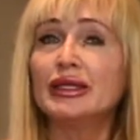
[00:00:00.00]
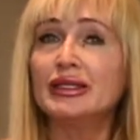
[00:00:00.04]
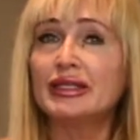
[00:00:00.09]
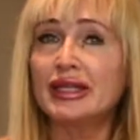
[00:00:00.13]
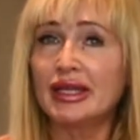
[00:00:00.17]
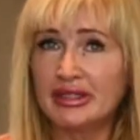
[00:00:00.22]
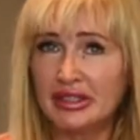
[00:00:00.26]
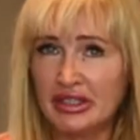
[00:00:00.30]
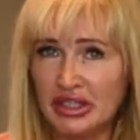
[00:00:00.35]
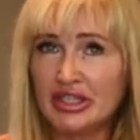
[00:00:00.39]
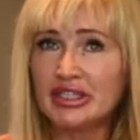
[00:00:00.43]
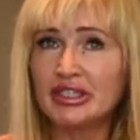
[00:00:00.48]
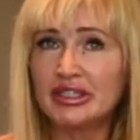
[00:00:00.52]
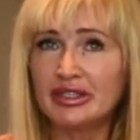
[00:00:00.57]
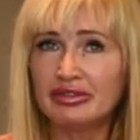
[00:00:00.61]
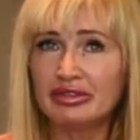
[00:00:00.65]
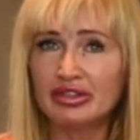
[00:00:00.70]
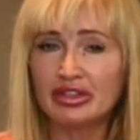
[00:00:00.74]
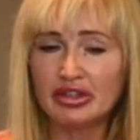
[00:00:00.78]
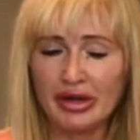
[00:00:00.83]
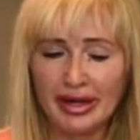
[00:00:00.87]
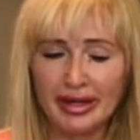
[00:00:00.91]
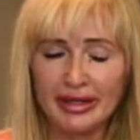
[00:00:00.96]
digestive
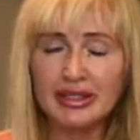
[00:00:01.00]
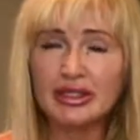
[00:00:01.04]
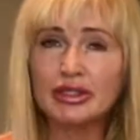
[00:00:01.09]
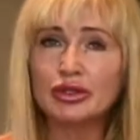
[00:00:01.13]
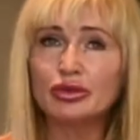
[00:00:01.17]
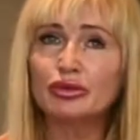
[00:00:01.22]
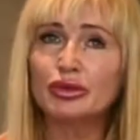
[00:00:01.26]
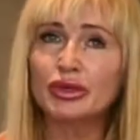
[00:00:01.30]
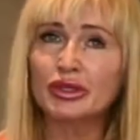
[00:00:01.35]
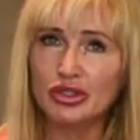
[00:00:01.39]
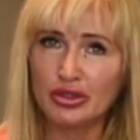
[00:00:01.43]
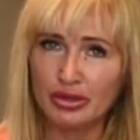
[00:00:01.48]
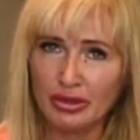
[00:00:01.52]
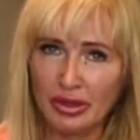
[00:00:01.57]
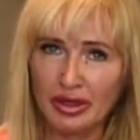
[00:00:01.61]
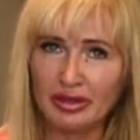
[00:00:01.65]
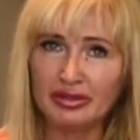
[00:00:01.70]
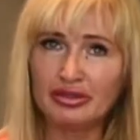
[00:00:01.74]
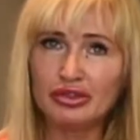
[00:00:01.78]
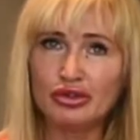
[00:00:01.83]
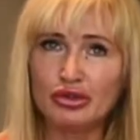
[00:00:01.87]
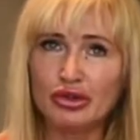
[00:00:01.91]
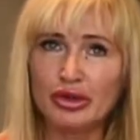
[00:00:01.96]
tract which you
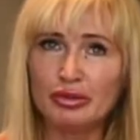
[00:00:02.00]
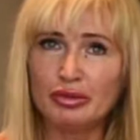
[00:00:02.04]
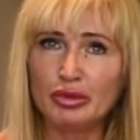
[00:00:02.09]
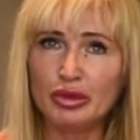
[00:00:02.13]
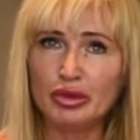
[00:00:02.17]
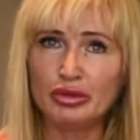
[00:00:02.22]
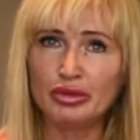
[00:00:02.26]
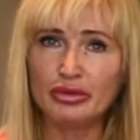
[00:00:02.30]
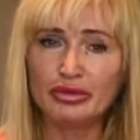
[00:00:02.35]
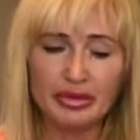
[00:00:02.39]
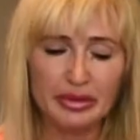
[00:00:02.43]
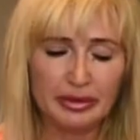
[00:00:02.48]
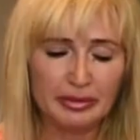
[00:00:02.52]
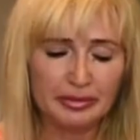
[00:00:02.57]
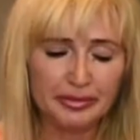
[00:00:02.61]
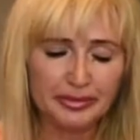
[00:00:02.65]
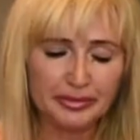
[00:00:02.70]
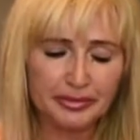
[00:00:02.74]
have to remove.